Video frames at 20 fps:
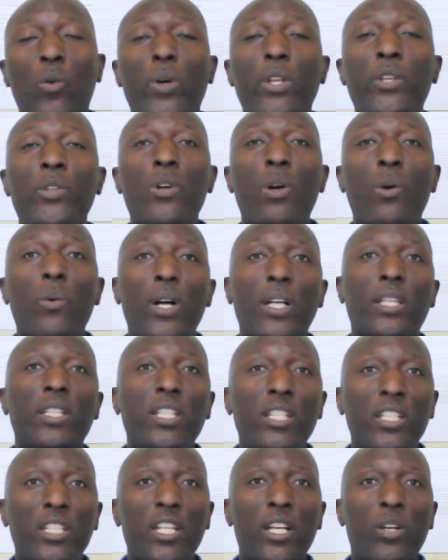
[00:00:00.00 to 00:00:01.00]
When you are
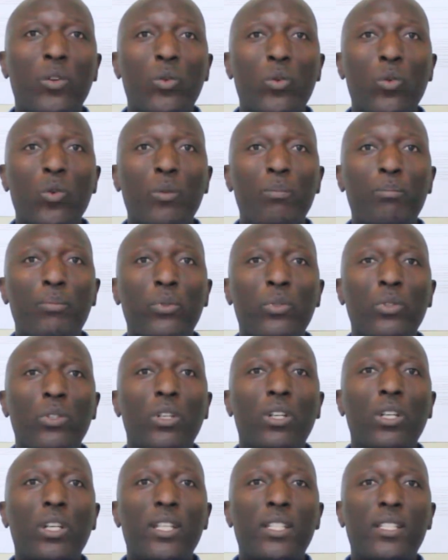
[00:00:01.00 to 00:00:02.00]
working in a group,
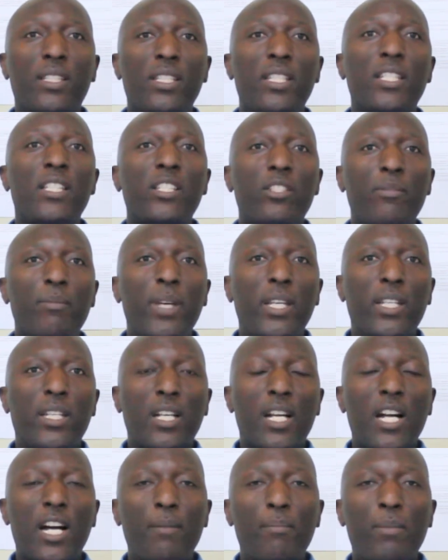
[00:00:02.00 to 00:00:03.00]
things
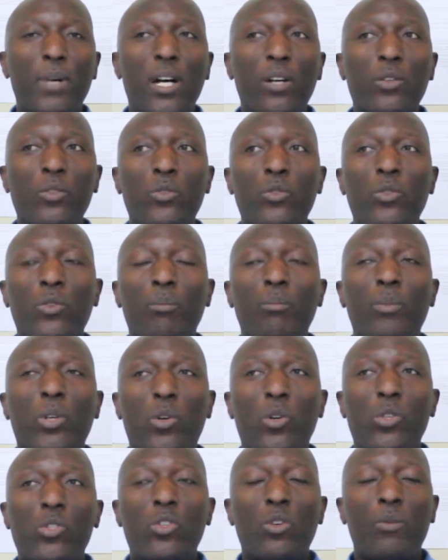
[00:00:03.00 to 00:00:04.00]
might come out
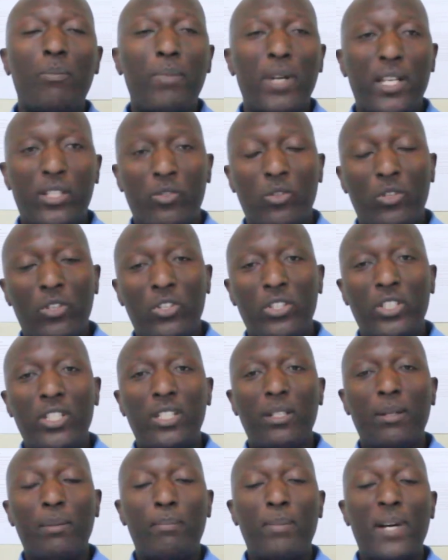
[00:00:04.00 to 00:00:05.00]
because of
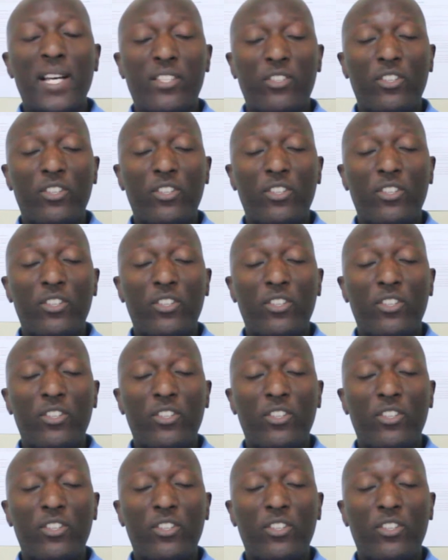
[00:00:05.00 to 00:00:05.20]
personalities,